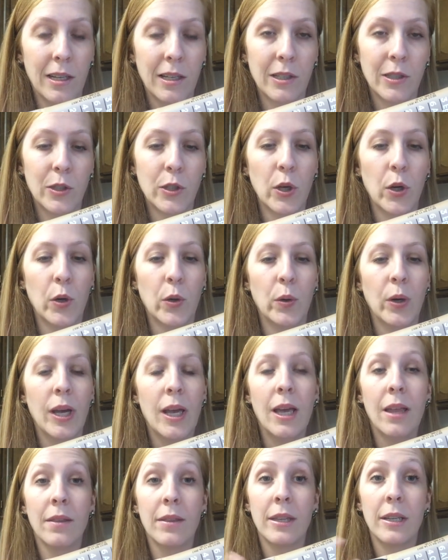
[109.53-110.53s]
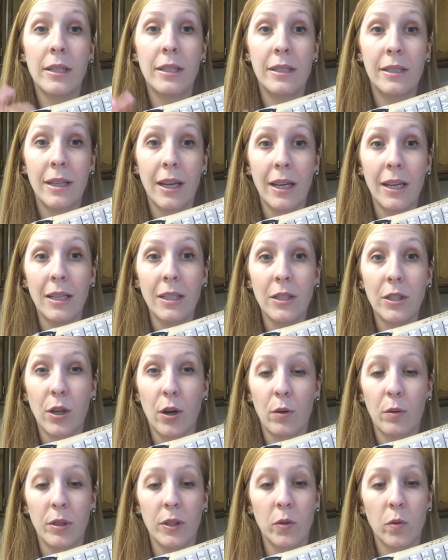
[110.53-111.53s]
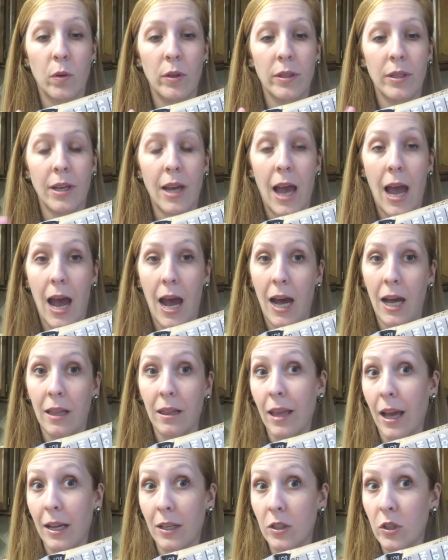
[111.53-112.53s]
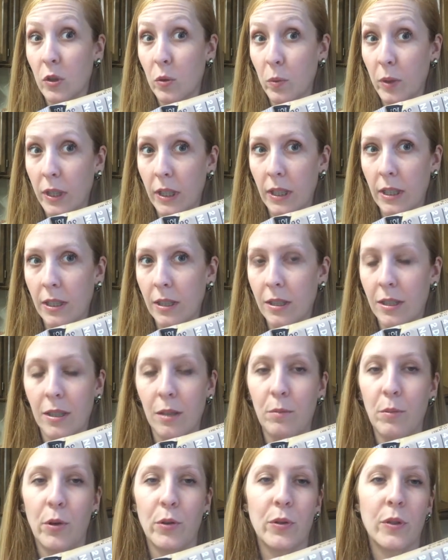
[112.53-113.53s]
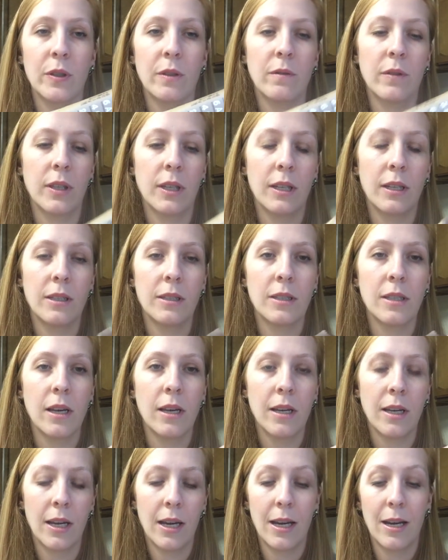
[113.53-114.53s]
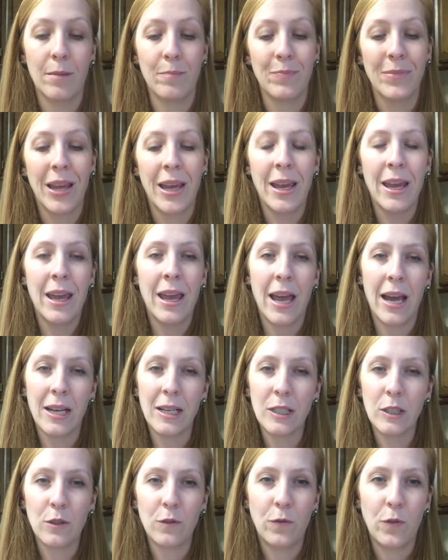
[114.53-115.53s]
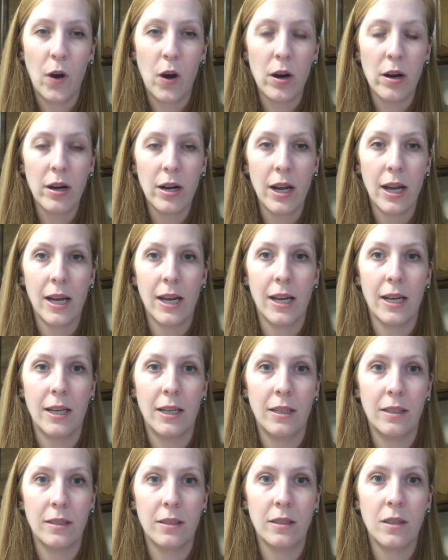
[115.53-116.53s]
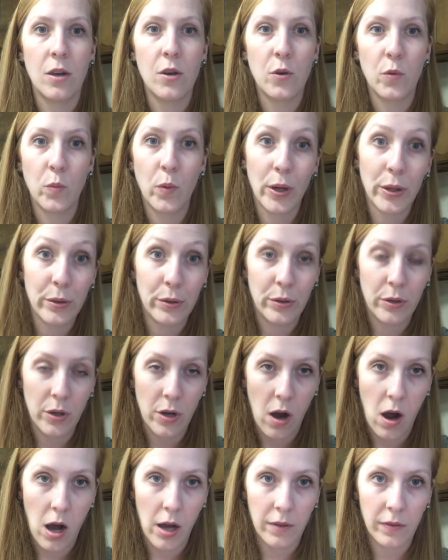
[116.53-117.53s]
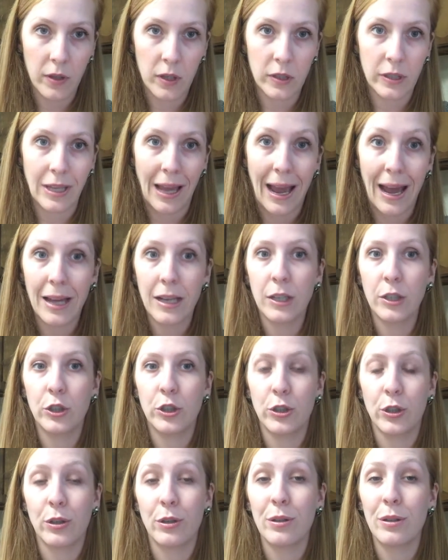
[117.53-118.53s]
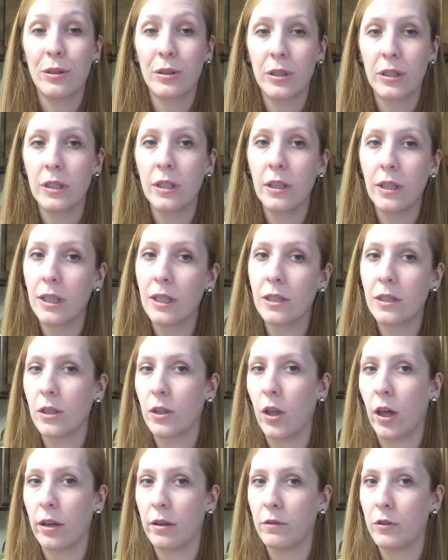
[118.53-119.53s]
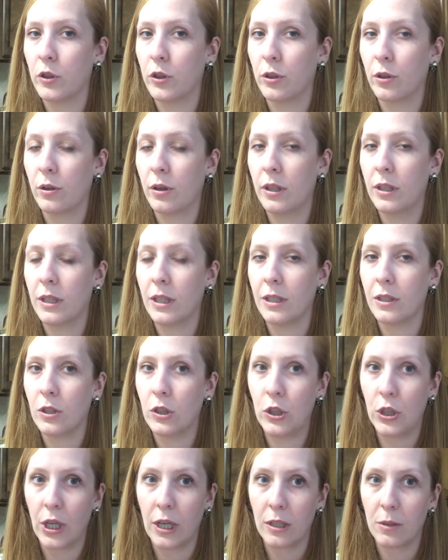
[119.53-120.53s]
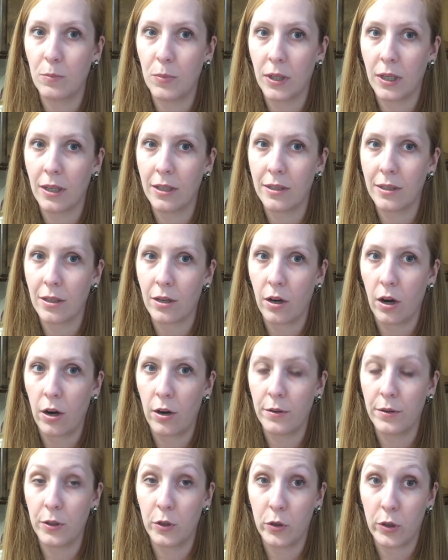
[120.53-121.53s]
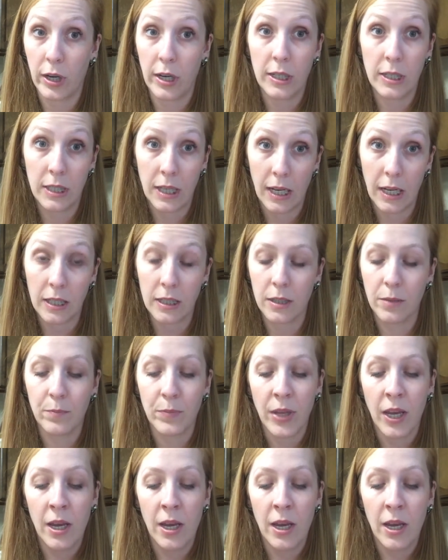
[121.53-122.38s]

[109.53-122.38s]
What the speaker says: So the dates are what's going to add that sweetness to most of these. And as far as whether or not there's added sugar, there still is a lot of sugar in these just because there are the dried dates.